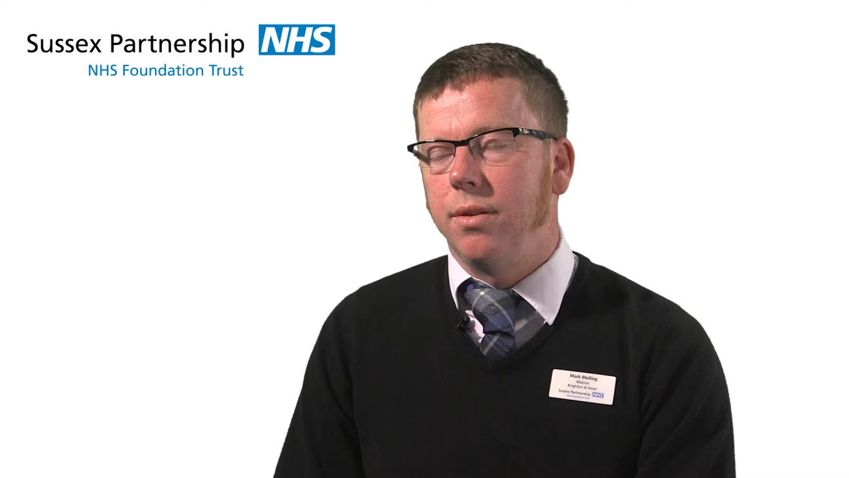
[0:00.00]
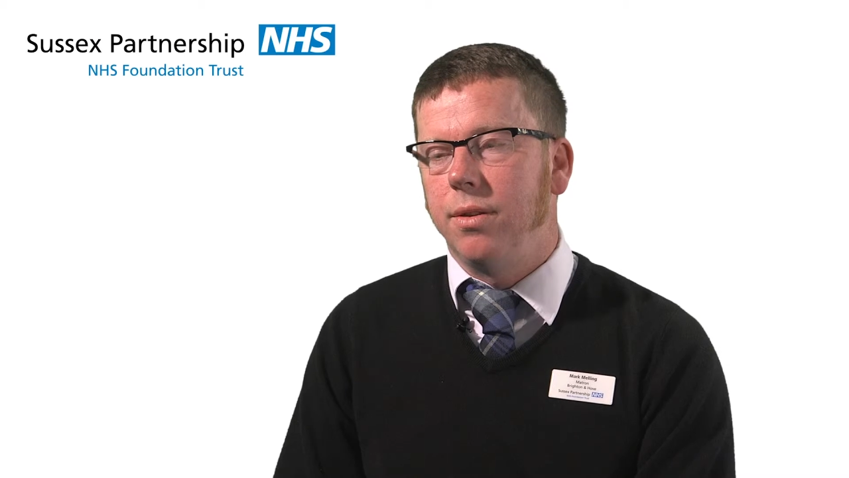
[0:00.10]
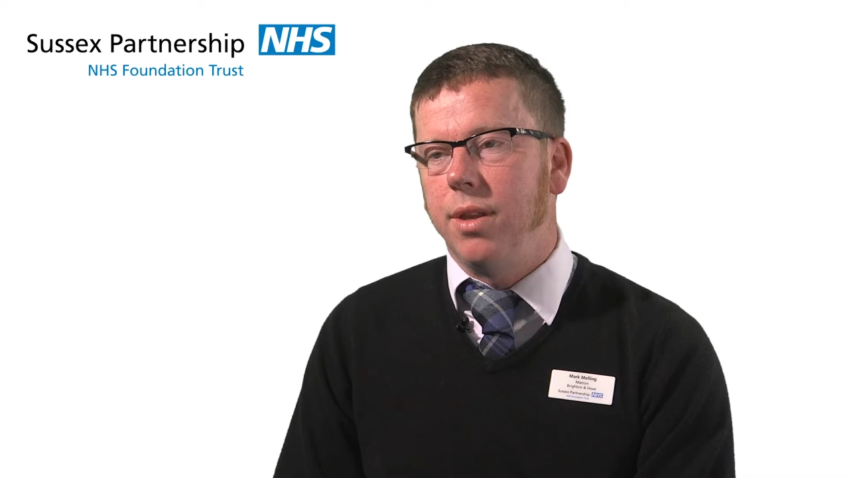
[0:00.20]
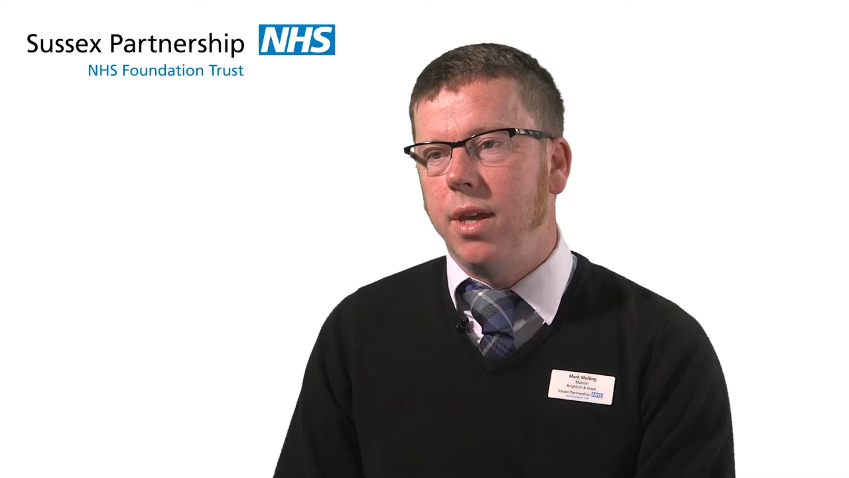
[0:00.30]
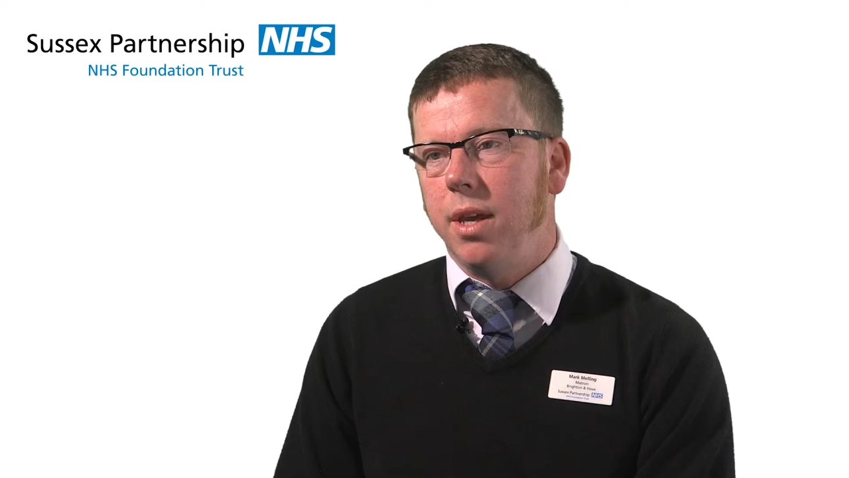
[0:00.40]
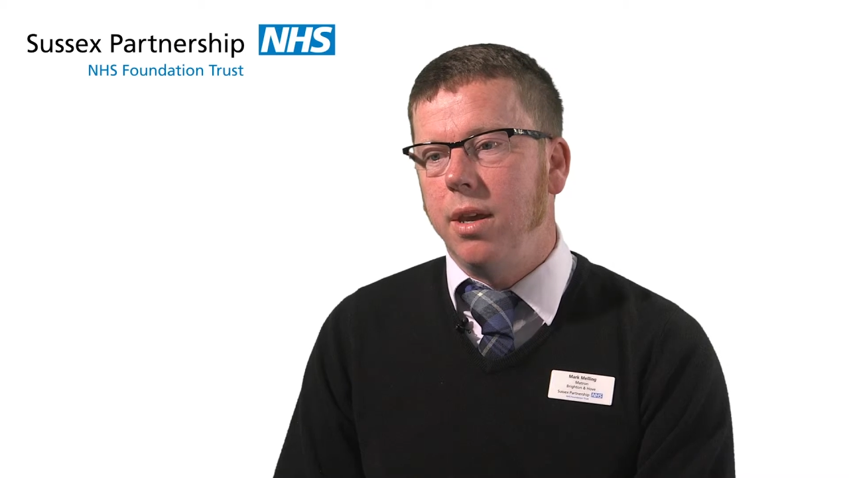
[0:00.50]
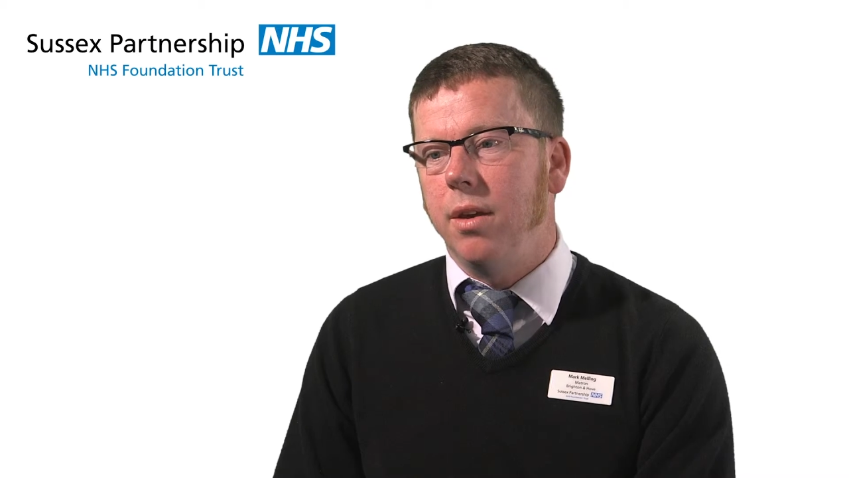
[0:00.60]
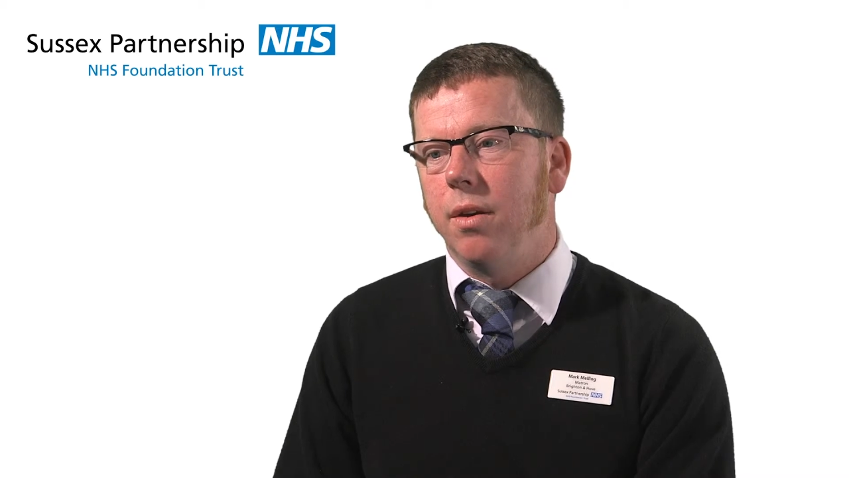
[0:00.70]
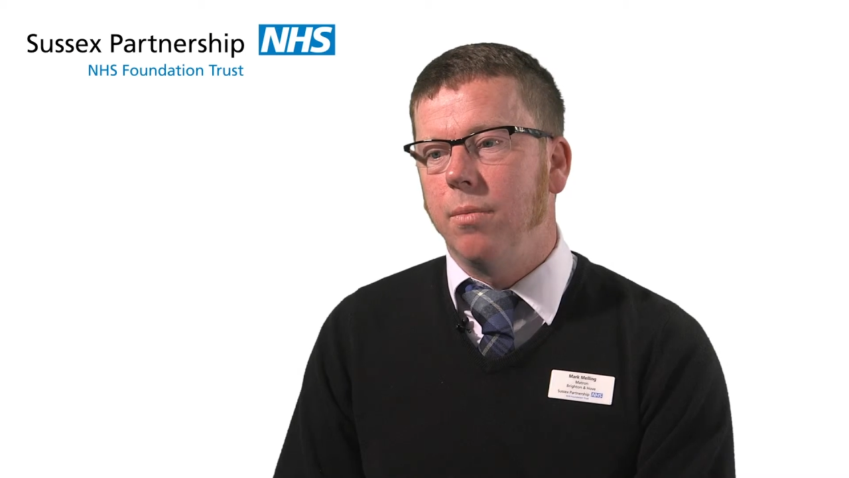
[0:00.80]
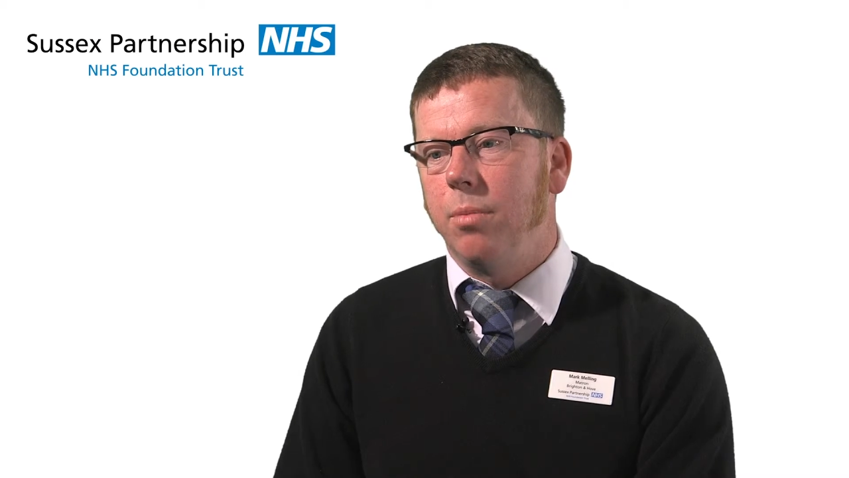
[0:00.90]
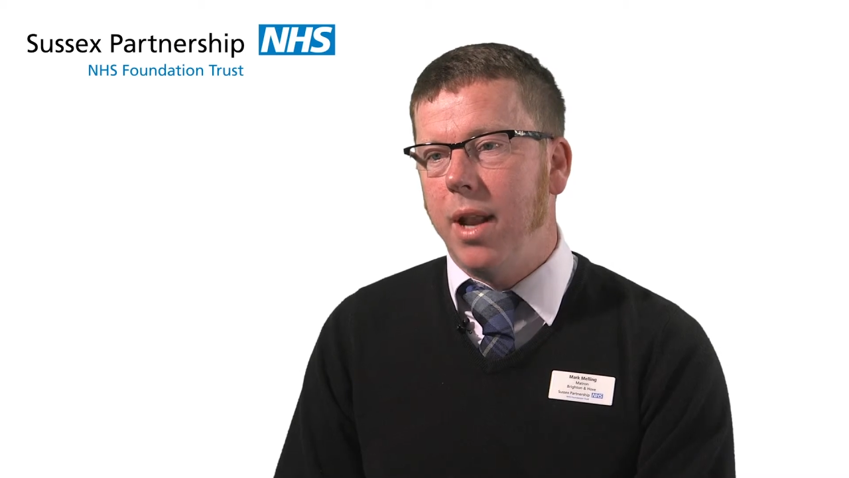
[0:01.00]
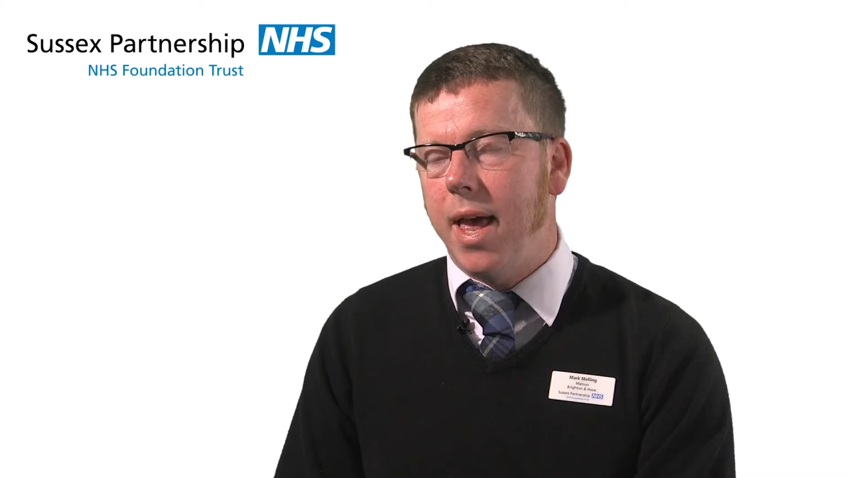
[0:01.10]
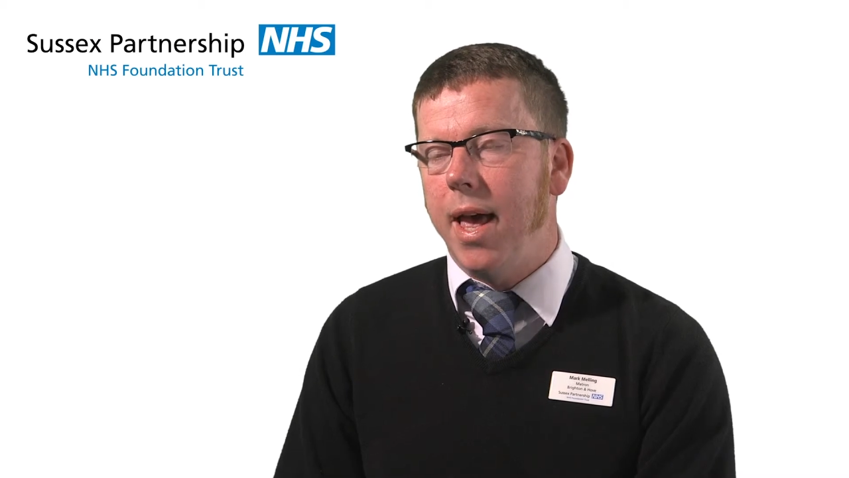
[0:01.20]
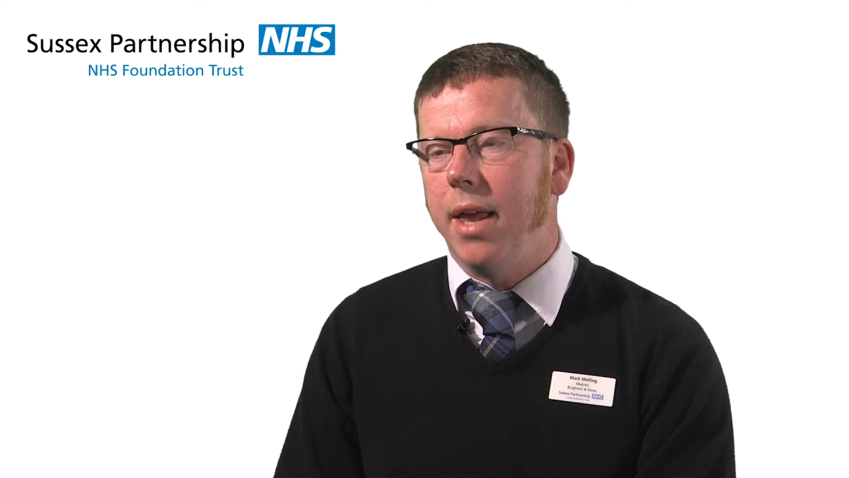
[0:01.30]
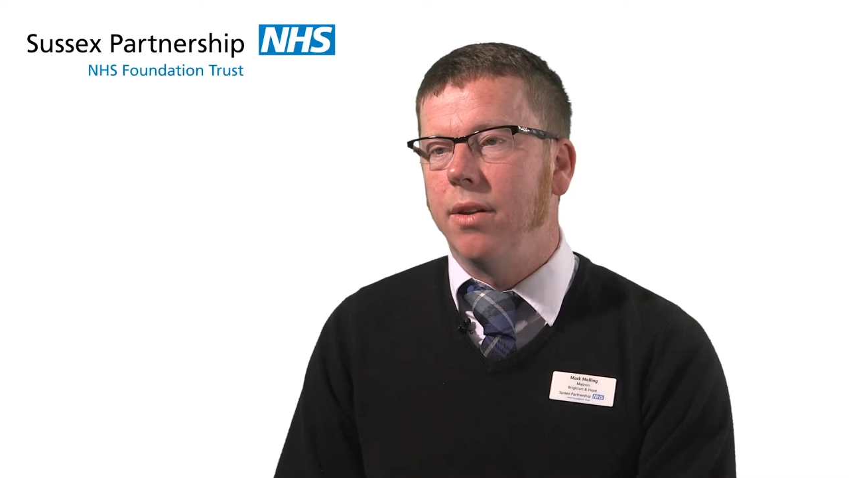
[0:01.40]
the
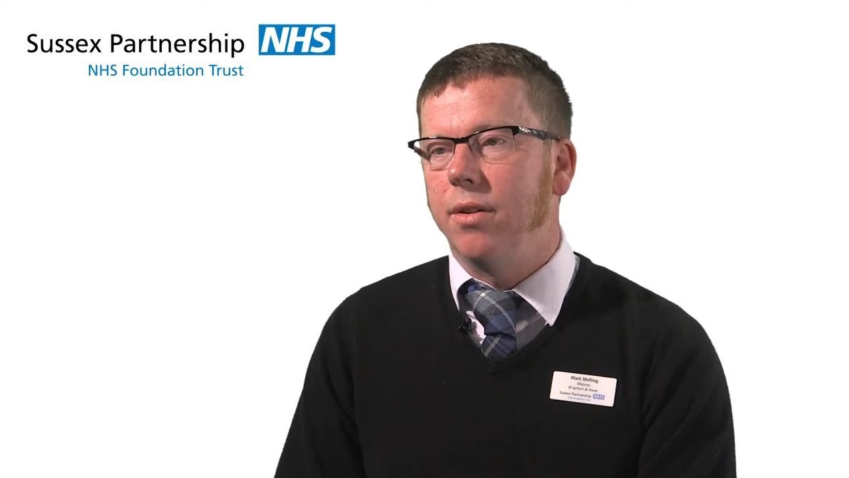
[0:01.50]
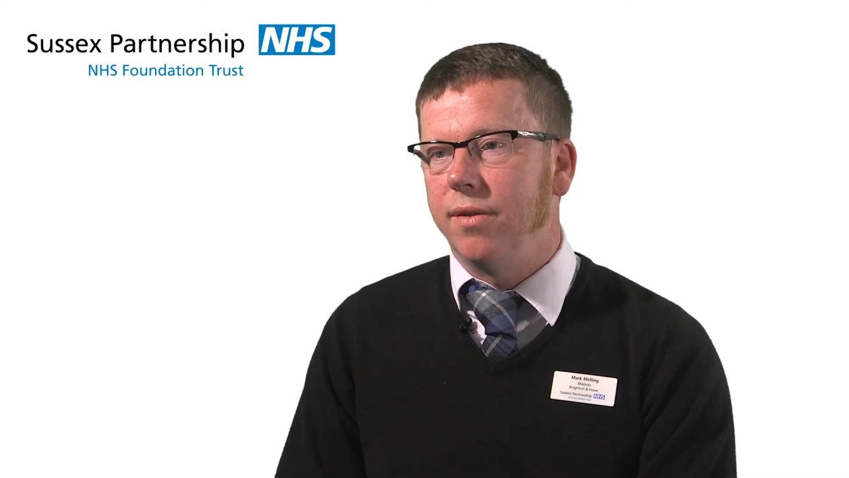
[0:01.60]
plan